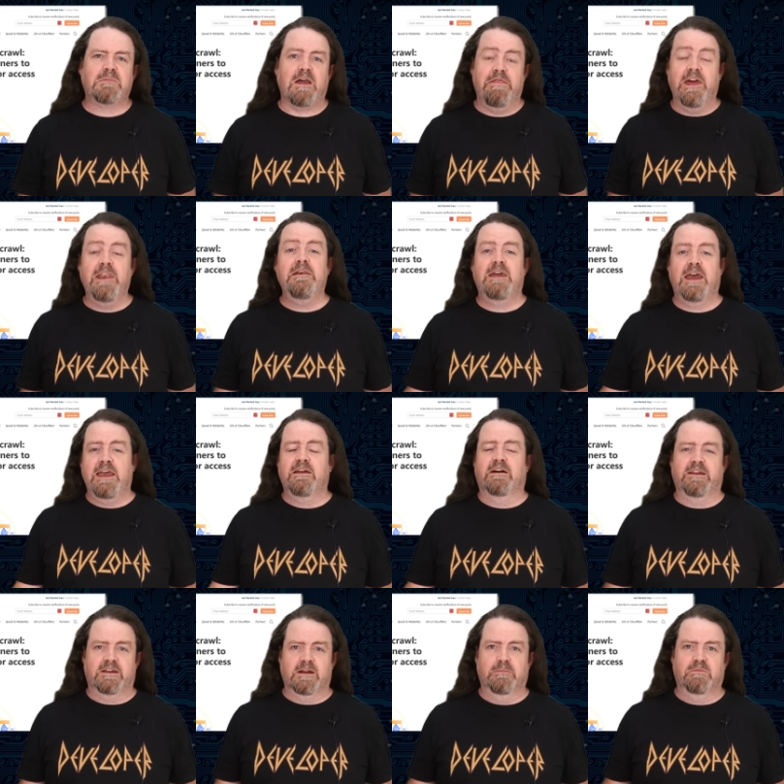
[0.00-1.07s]
Then
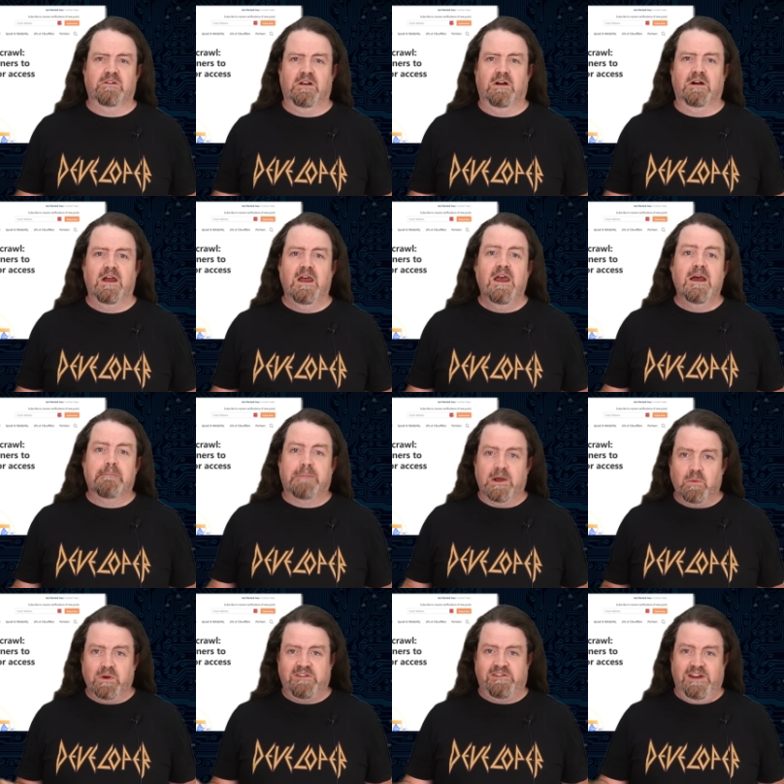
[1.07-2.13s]
AI comes along,
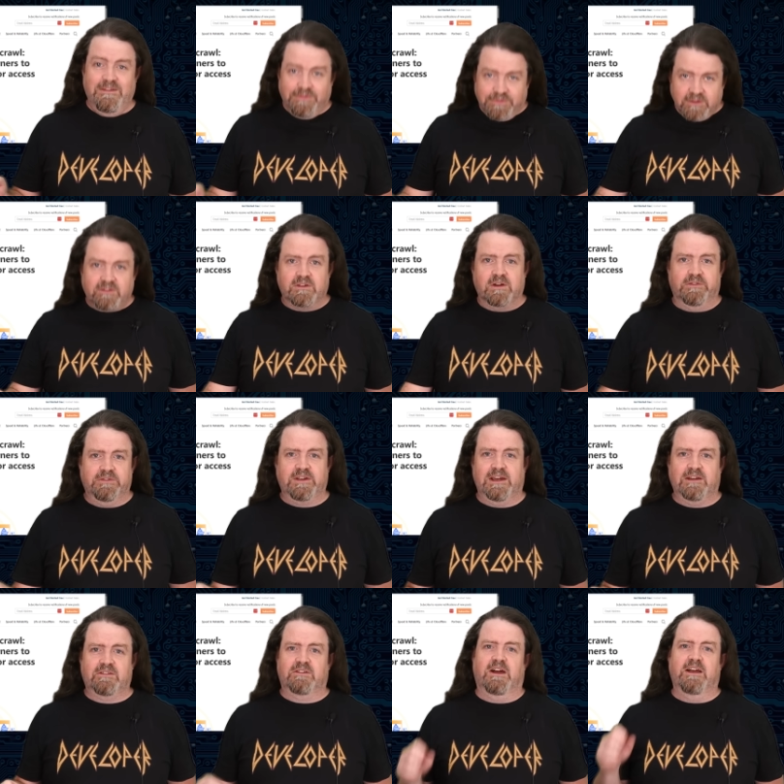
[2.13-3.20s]
by which in this context